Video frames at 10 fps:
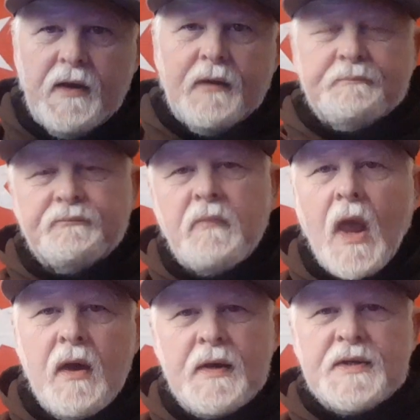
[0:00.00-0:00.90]
here.
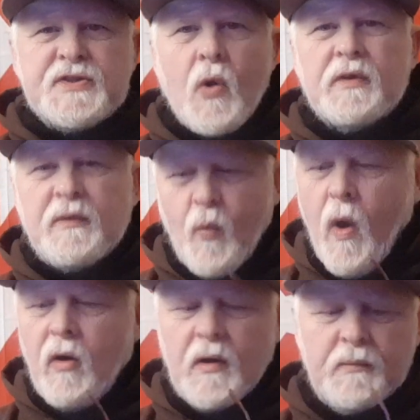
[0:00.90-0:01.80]
So
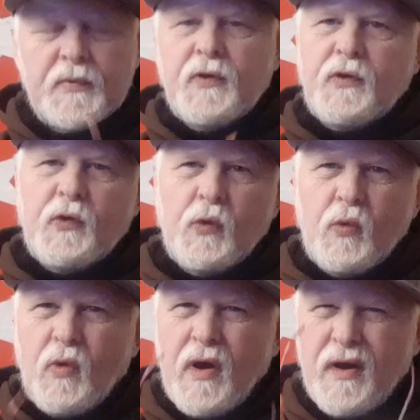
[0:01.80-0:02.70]
welcome
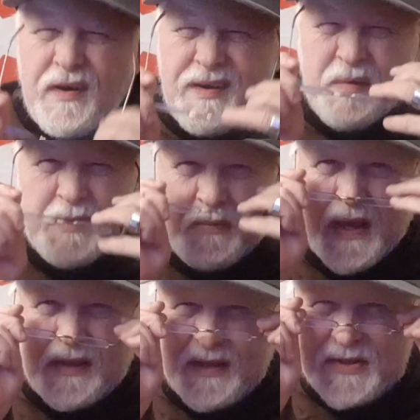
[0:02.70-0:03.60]
to, uh, I'm going to
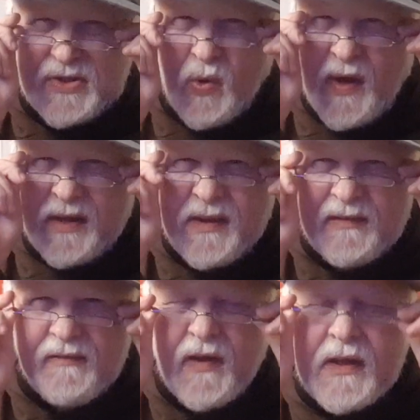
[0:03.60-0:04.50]
make this quick.
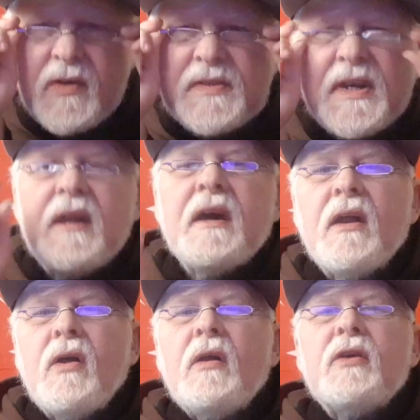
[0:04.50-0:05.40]
The video is getting a
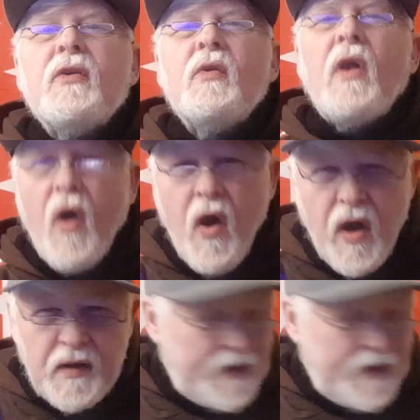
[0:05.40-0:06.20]
little too long